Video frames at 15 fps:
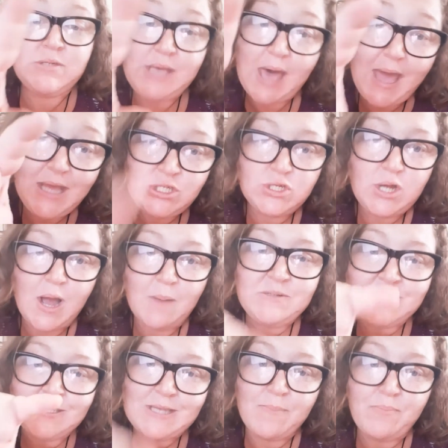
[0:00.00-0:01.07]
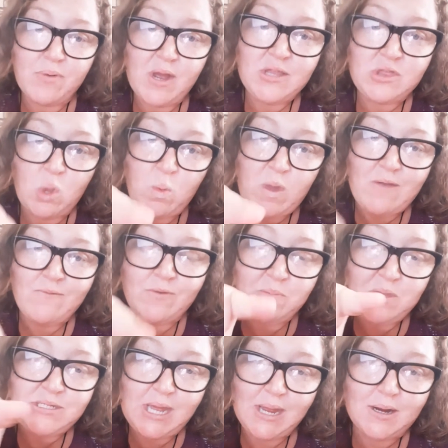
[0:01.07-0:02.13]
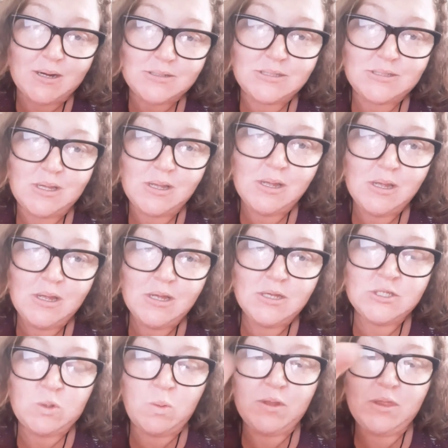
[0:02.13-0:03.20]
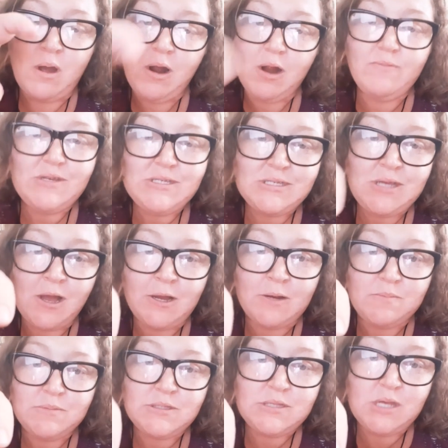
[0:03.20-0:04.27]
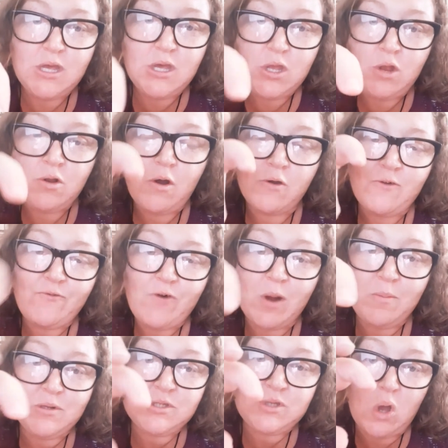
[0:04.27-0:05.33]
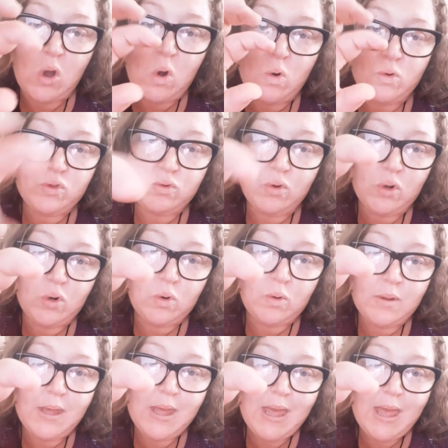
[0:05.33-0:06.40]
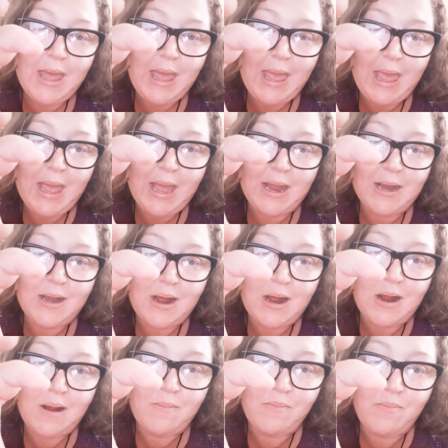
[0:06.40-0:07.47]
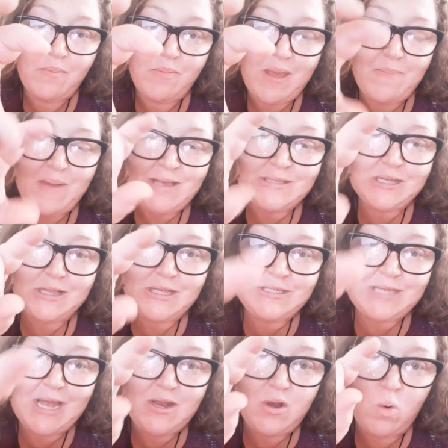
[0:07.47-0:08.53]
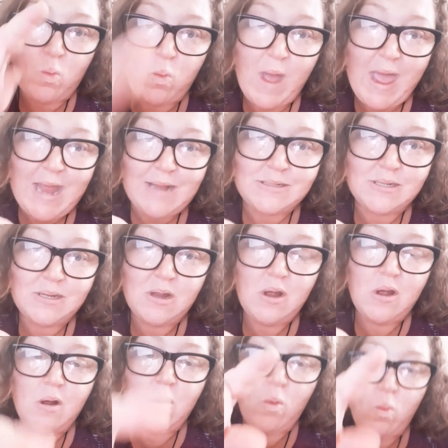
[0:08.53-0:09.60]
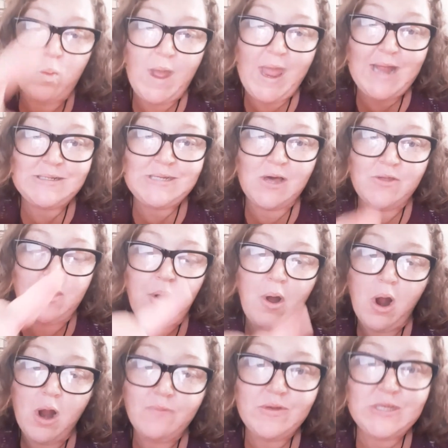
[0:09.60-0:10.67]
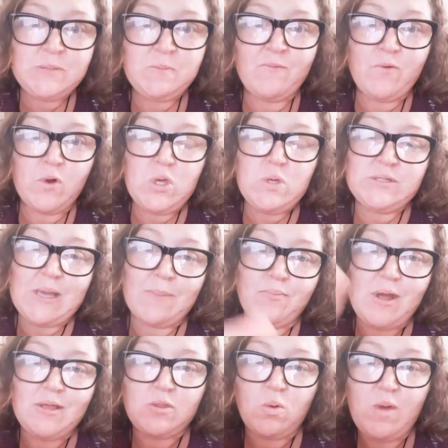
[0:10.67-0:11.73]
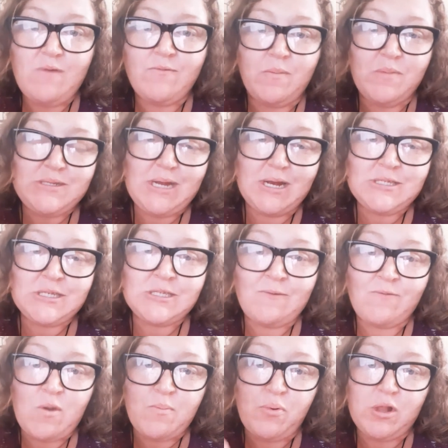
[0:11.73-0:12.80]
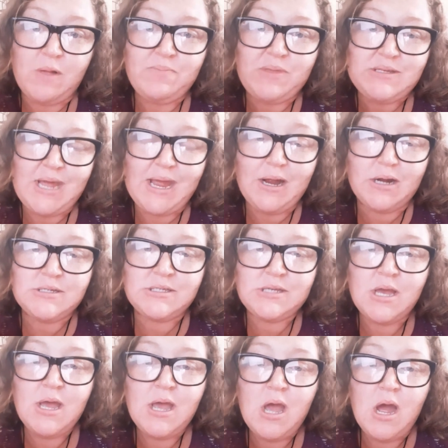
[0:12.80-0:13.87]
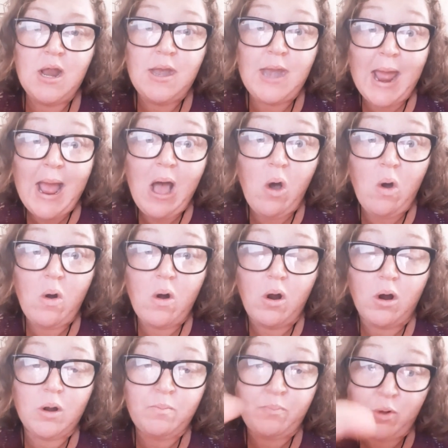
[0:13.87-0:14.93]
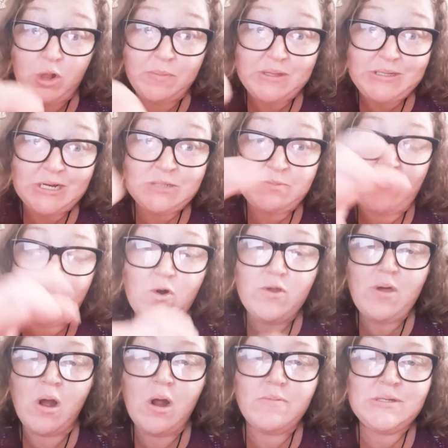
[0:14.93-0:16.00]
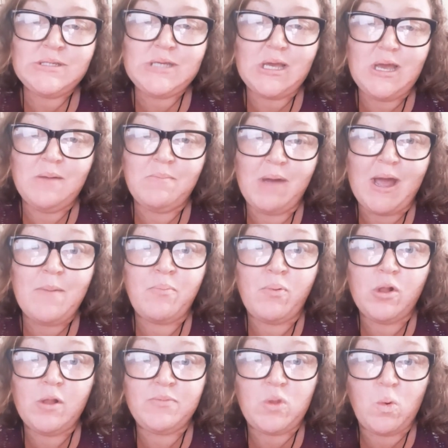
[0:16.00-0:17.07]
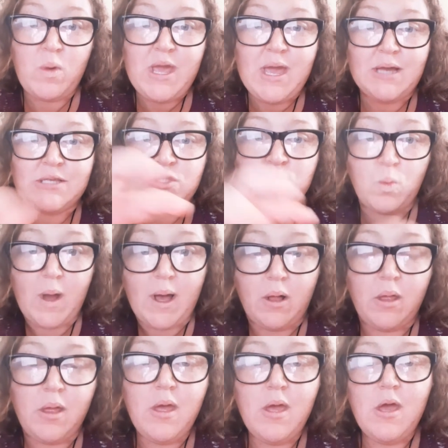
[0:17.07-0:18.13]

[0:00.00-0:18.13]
High's job to separate the wheat from the tares. So when the harvest comes, you know, the farmers go through and they basically say to wait till the harvest before you separate the wheat from the tares. Because if you pull up the tares now or pull up the tares before the harvest, it might pull up the wheat as well.